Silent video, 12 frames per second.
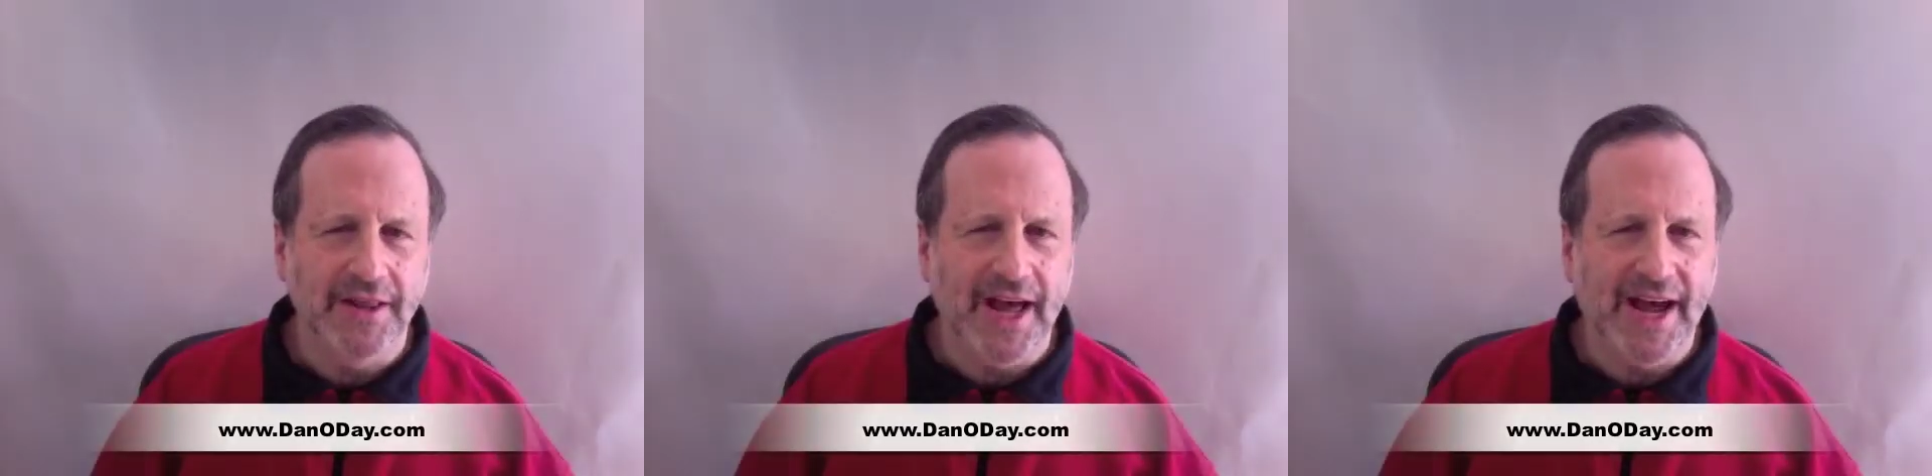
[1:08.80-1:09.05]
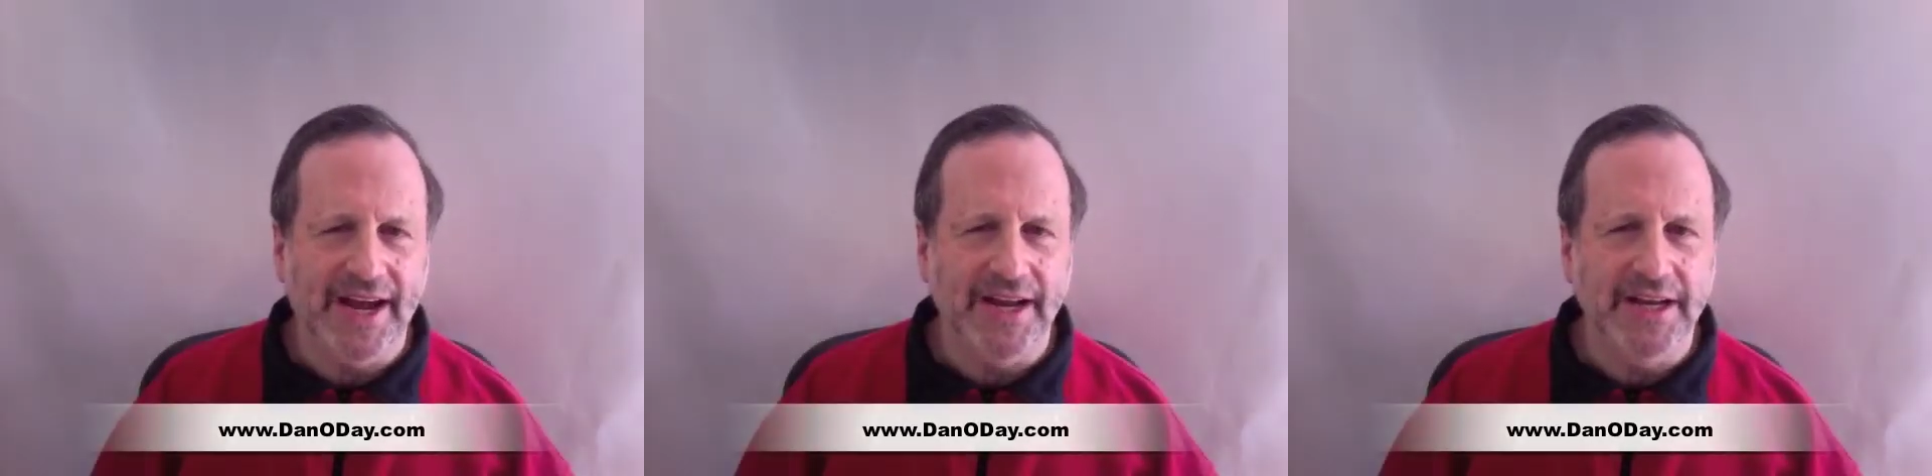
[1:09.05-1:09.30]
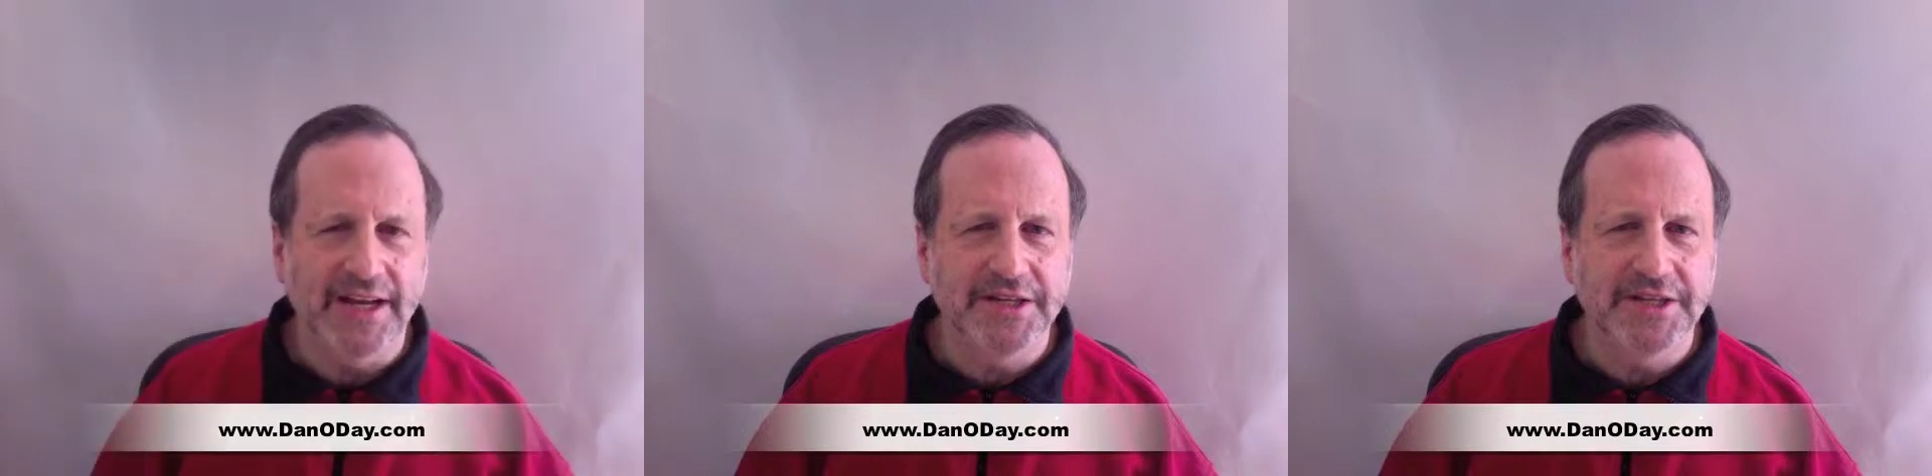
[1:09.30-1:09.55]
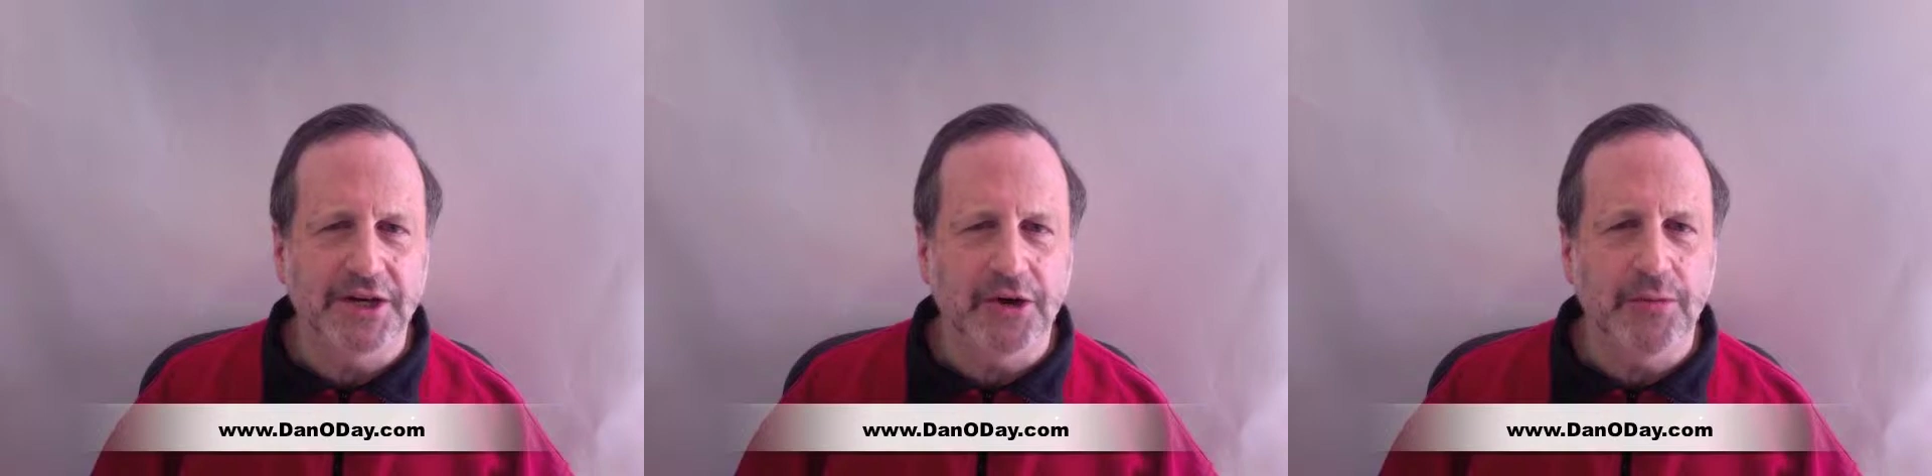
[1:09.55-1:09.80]
line
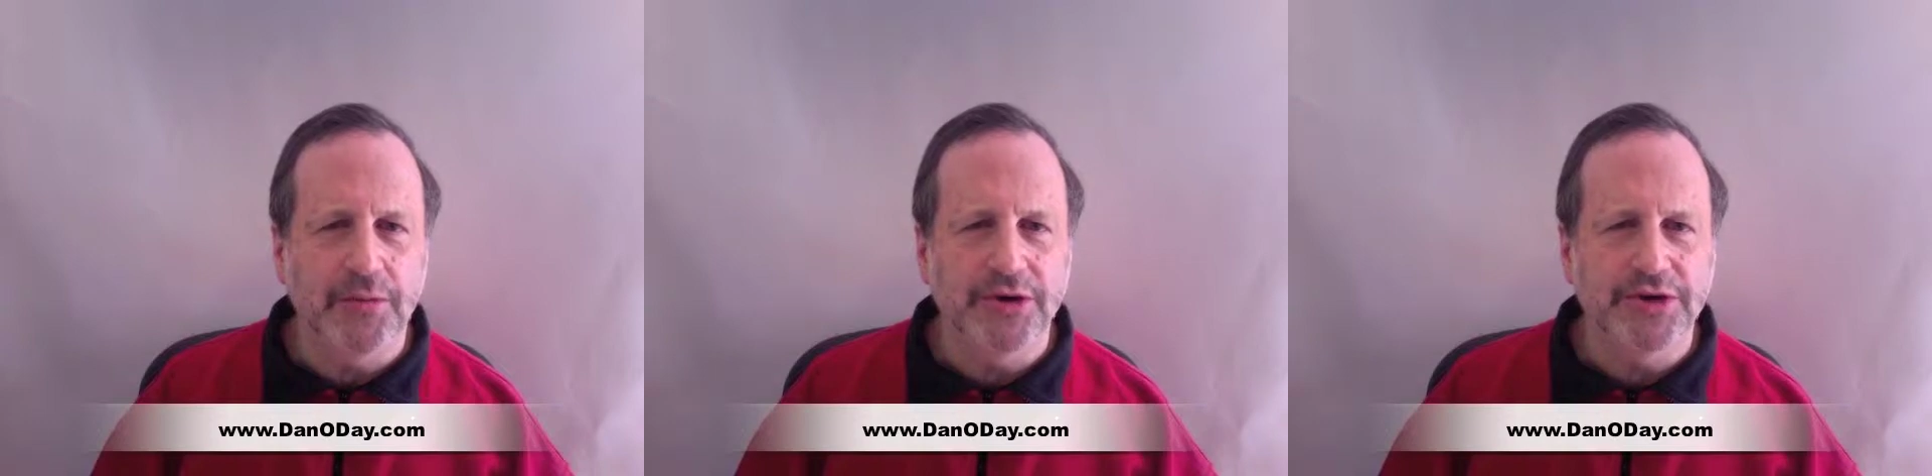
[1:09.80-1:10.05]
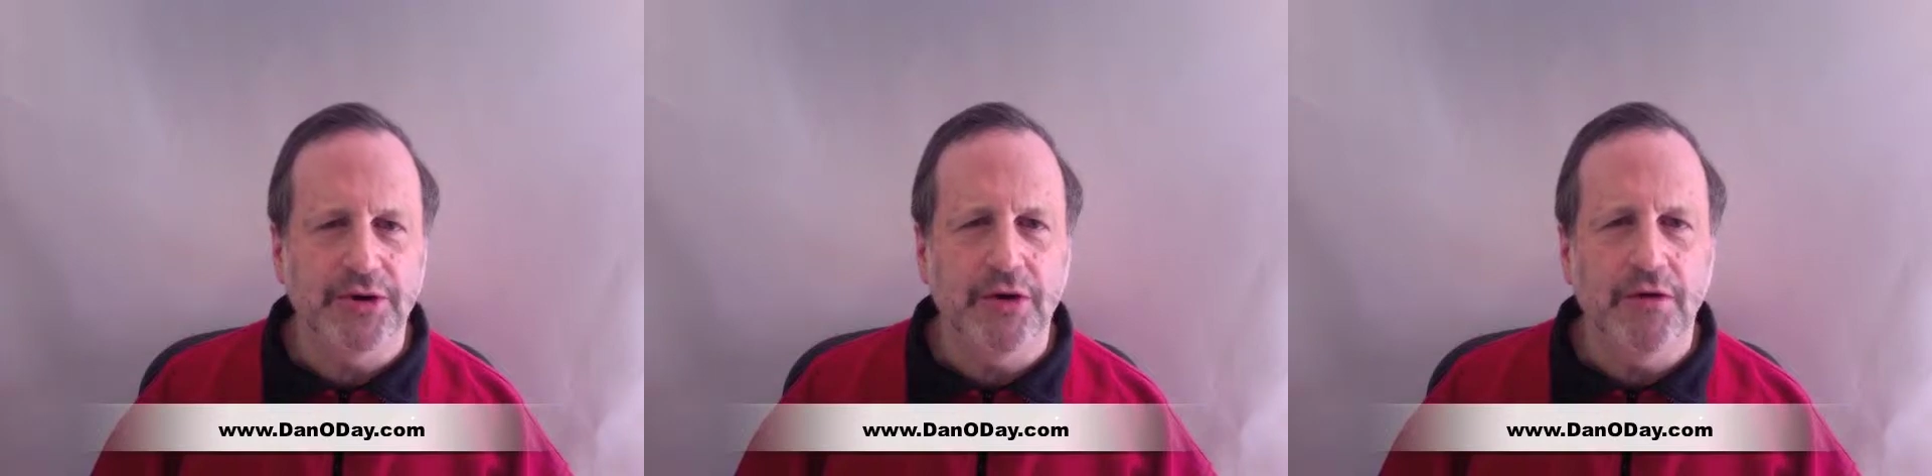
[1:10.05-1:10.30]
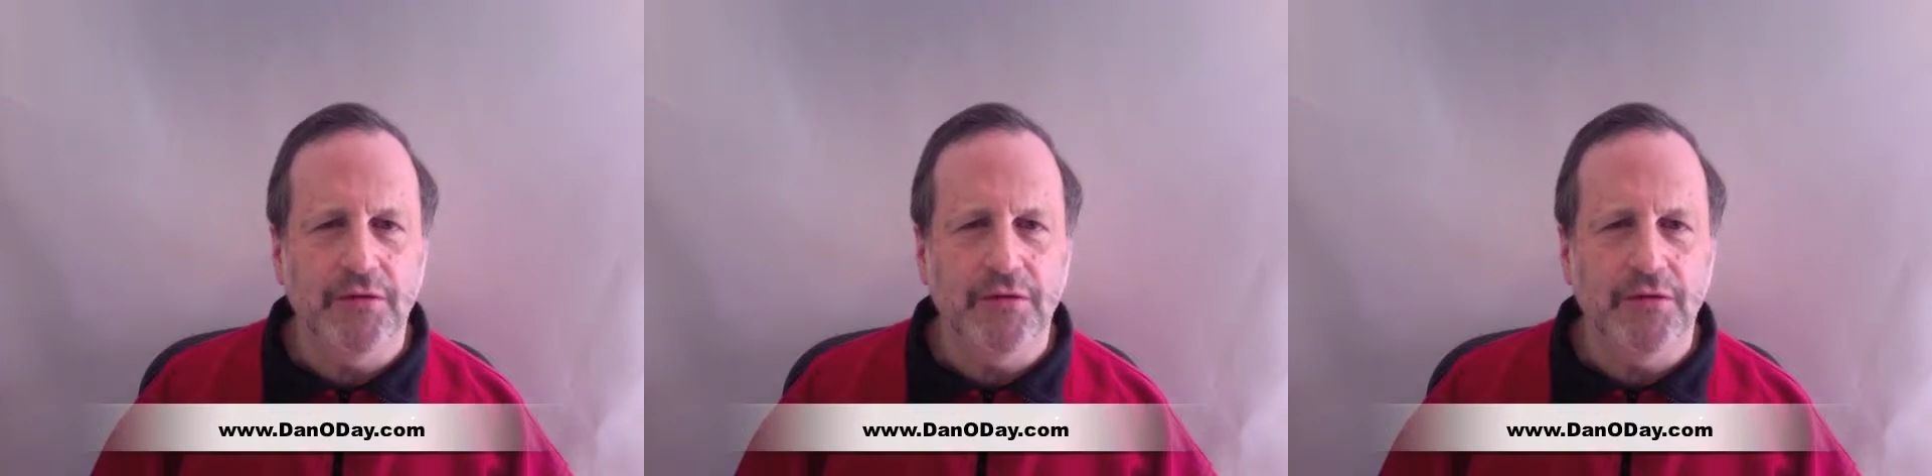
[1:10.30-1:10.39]
is the commercial